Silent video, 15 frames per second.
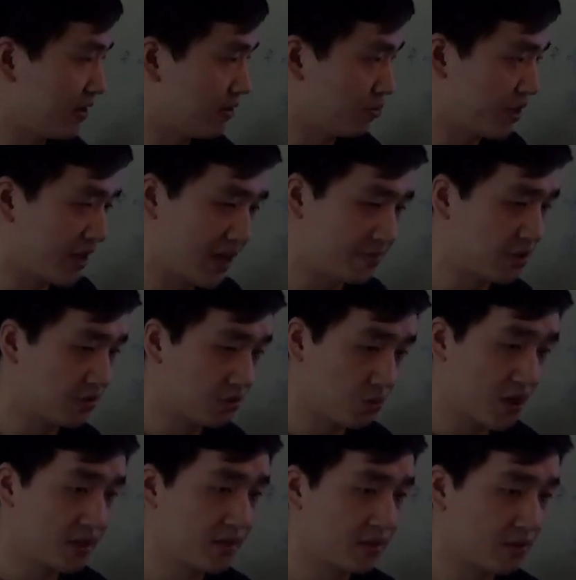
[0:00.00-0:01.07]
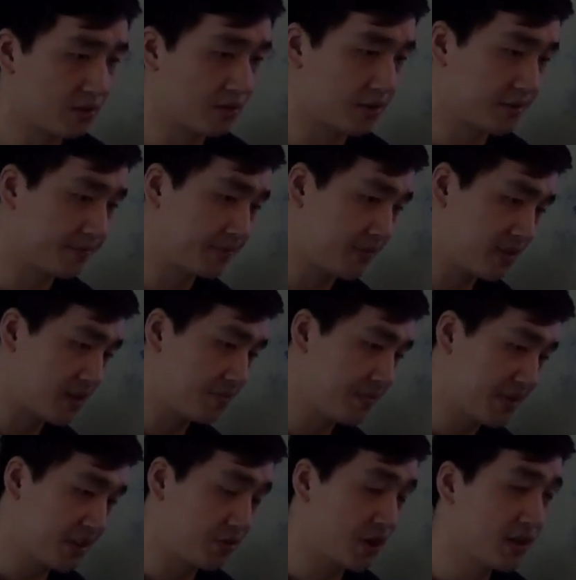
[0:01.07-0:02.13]
we upload one or
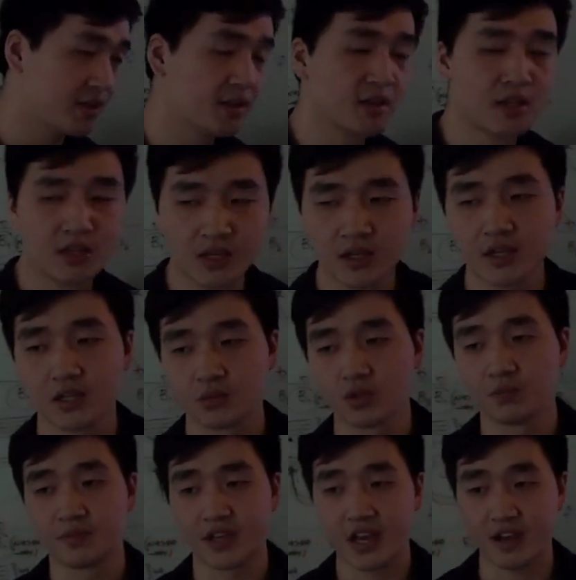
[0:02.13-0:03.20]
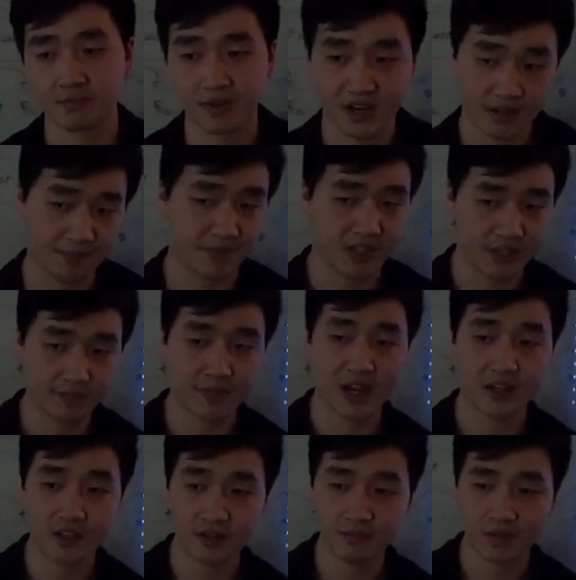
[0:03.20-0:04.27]
submit one, it will behave
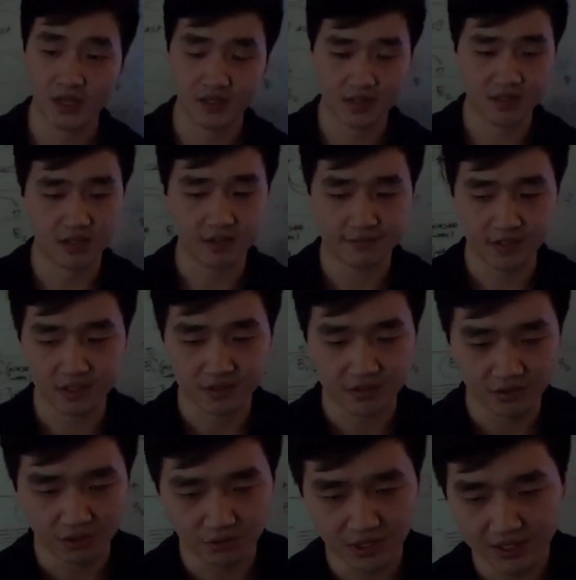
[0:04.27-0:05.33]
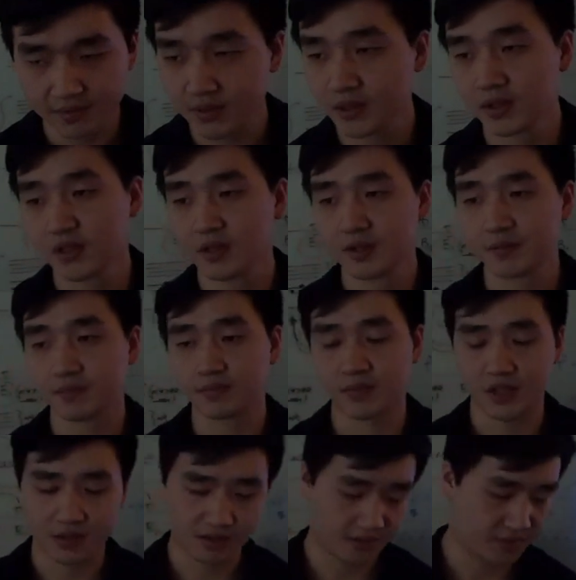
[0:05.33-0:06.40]
better. But if there's no one,
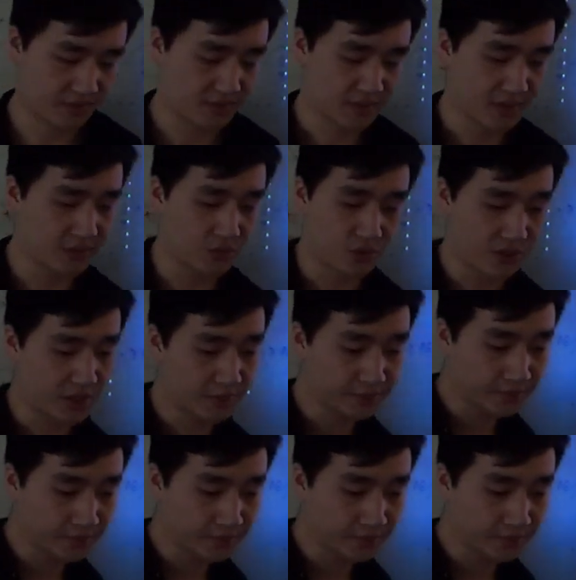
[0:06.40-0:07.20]
yeah, it doesn't work.